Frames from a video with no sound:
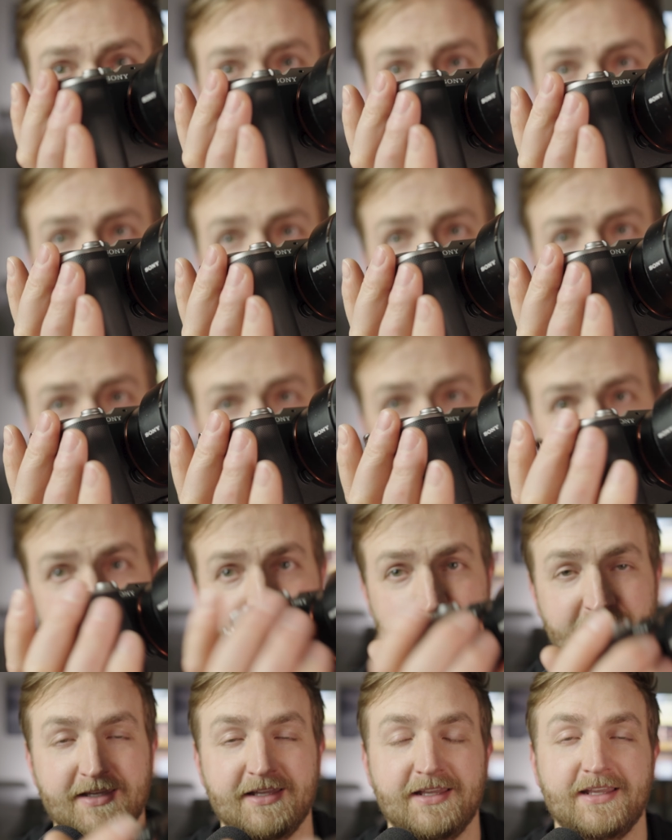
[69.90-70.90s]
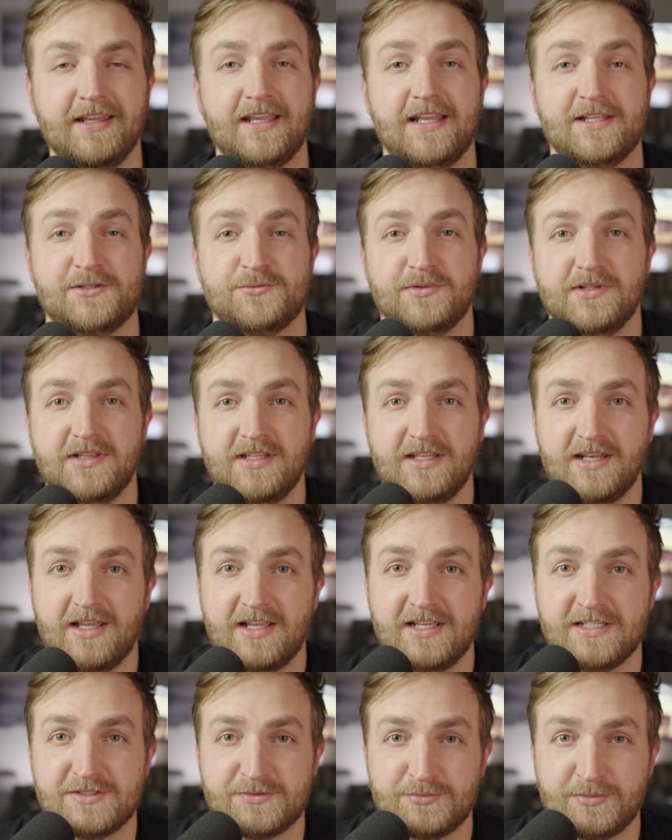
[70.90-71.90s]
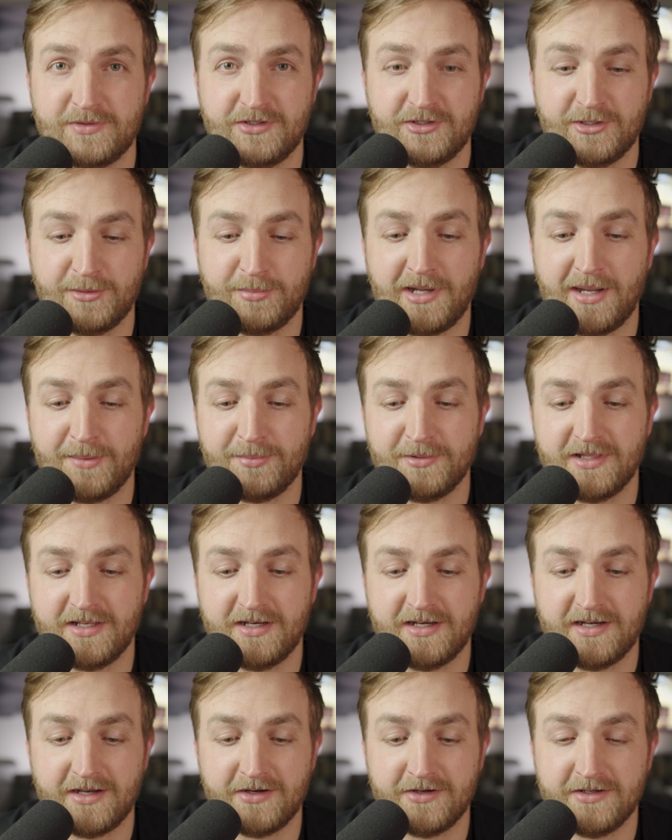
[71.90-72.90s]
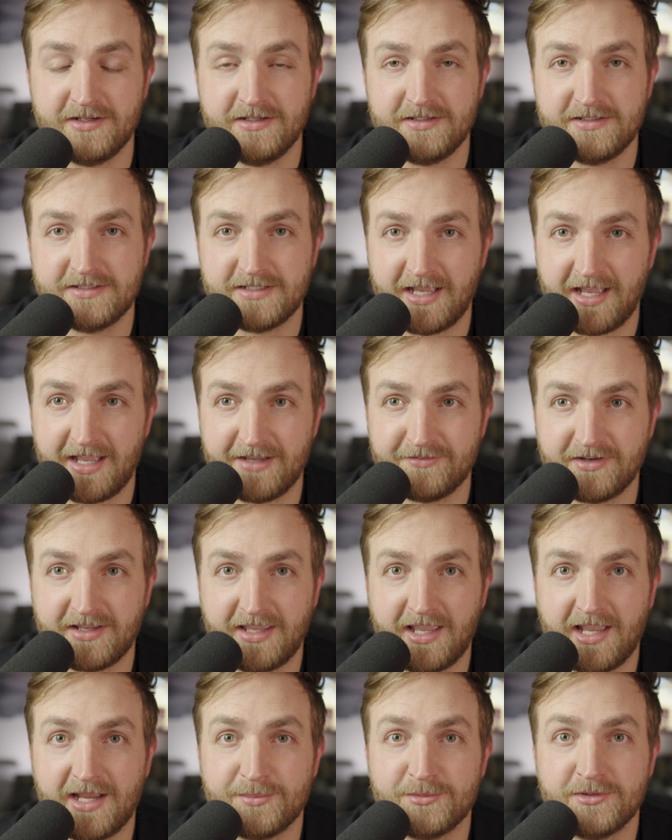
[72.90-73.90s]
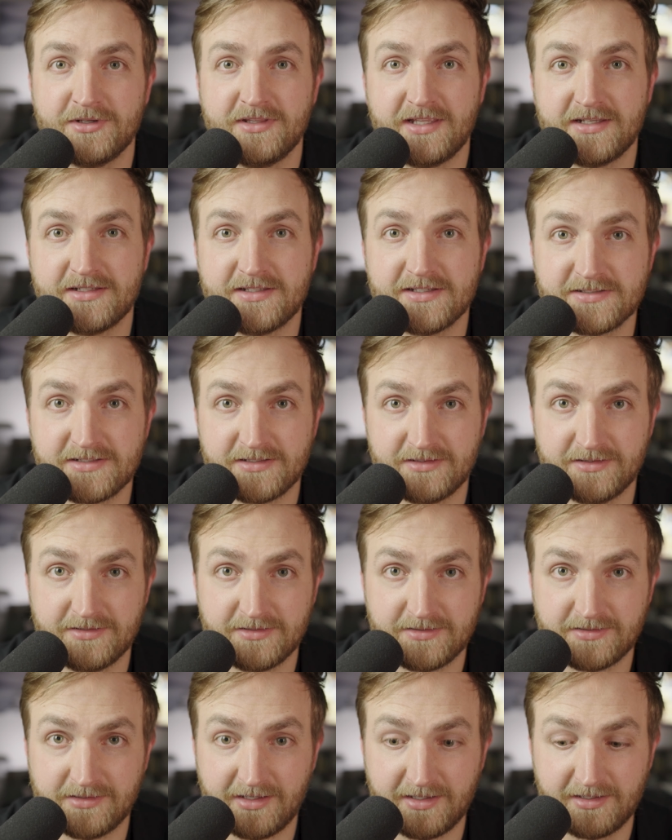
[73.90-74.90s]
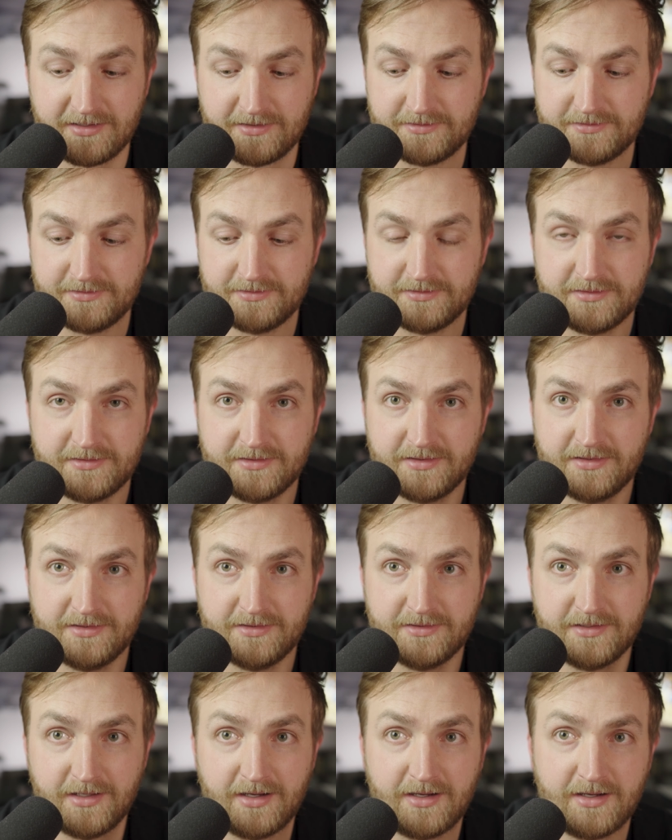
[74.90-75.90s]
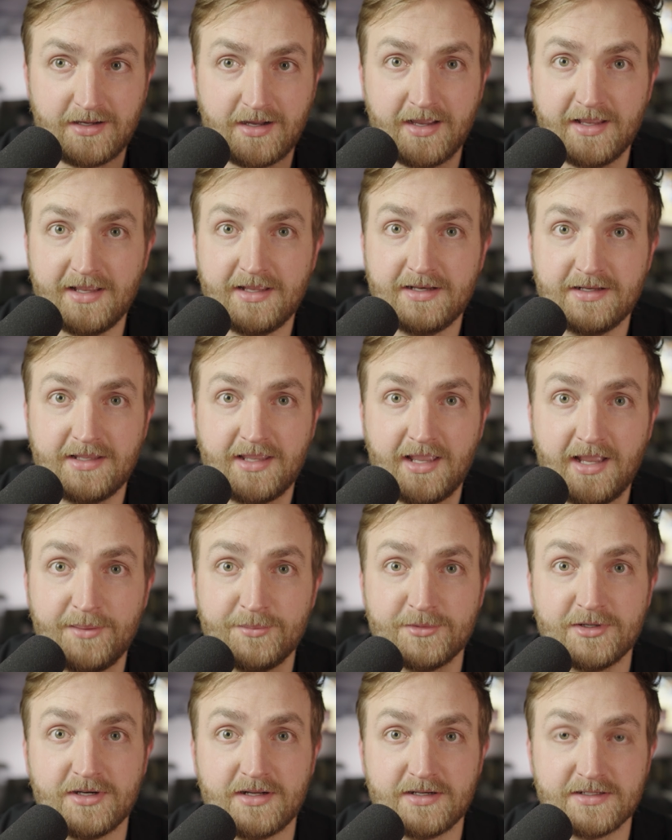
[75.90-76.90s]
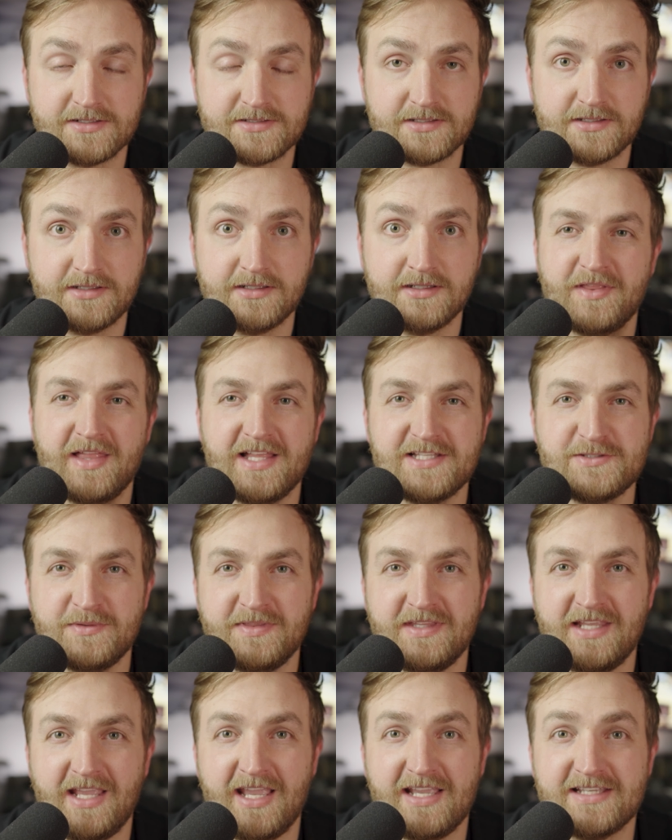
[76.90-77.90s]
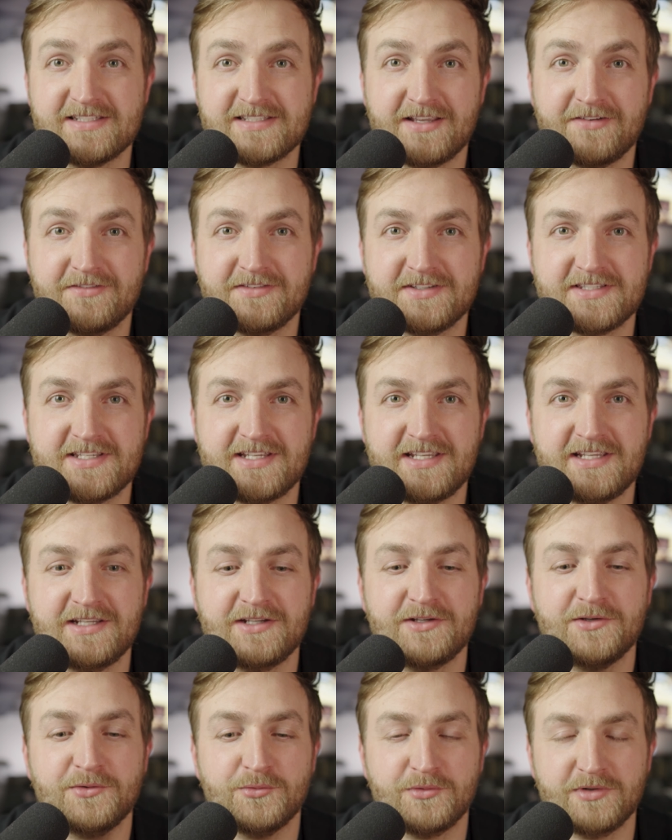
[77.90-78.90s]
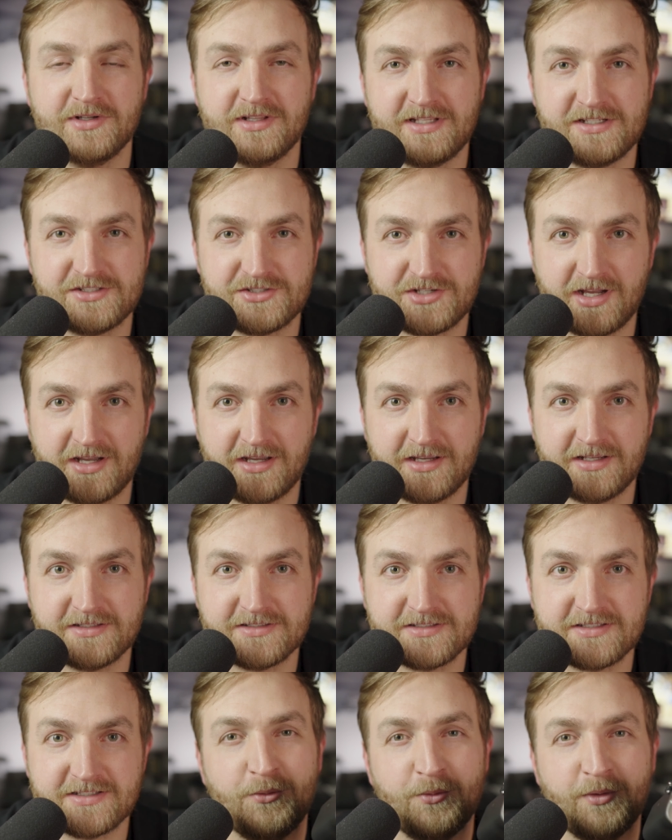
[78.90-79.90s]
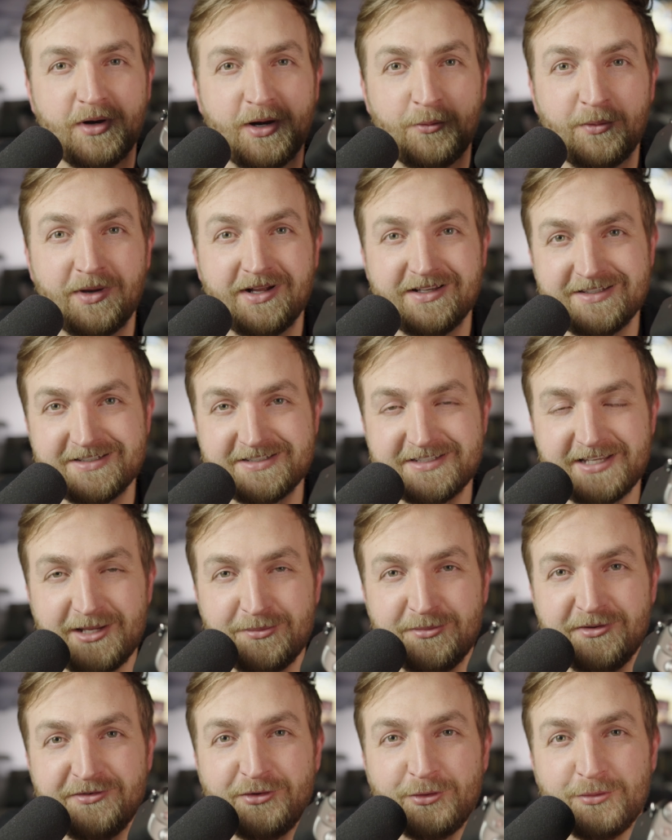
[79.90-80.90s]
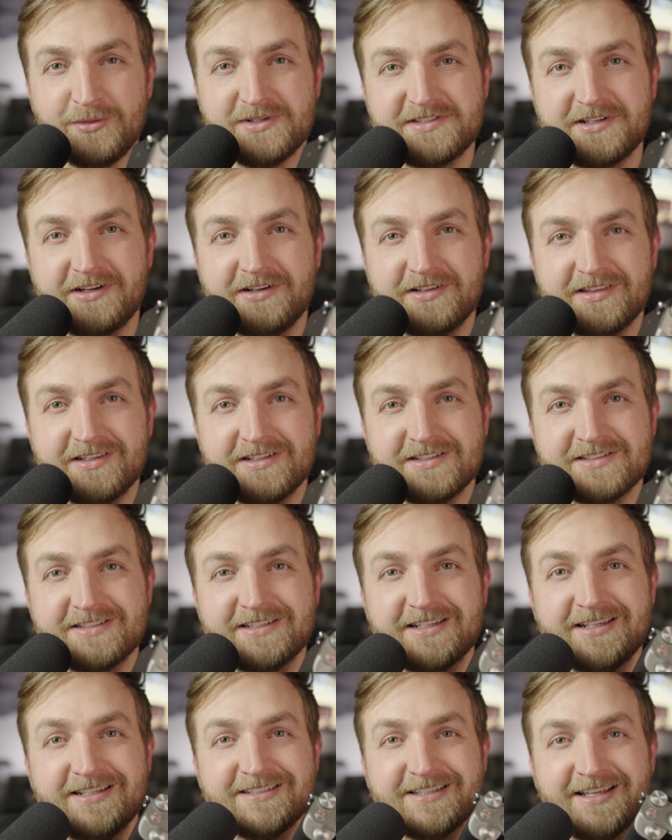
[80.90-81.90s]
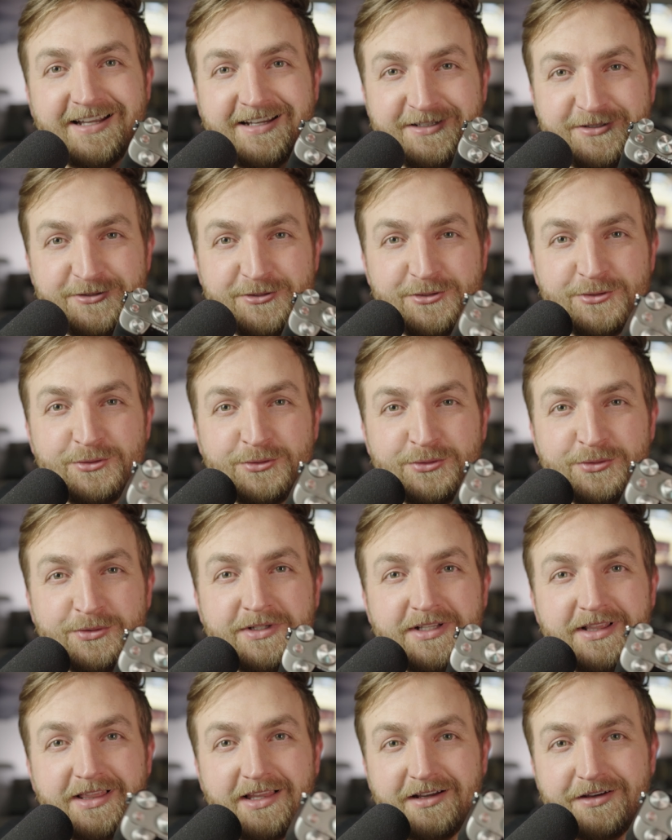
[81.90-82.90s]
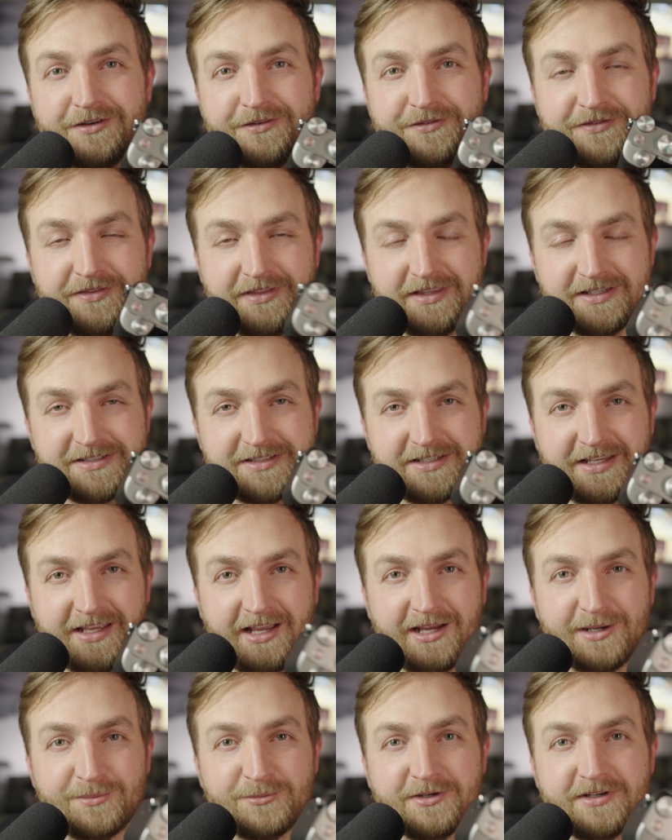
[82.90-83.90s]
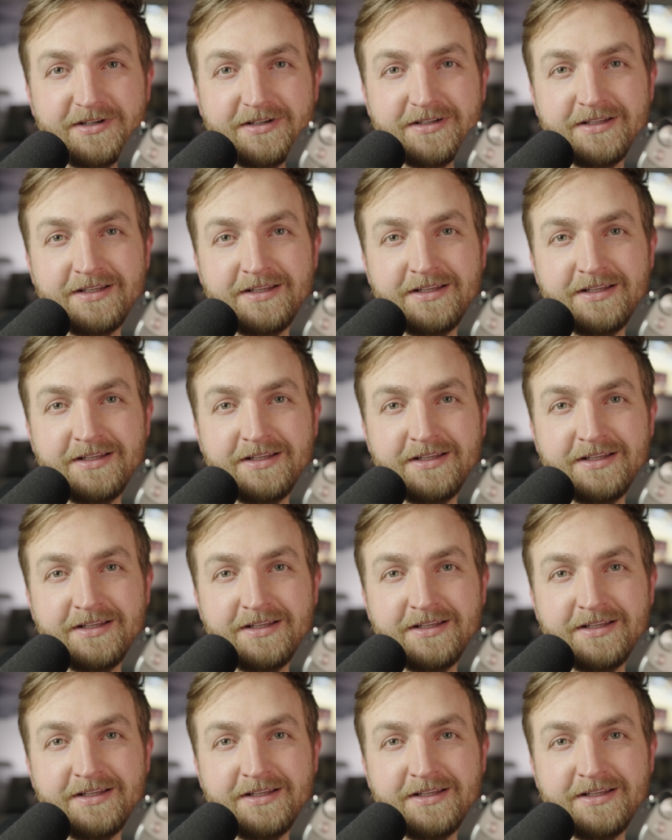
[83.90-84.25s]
nimble. Like, it's really nice when you're in a populated area to have a camera that doesn't look like a high-end camera, honestly. So that's when the A7C really shines. What I want to say before we start this is I do love this camera,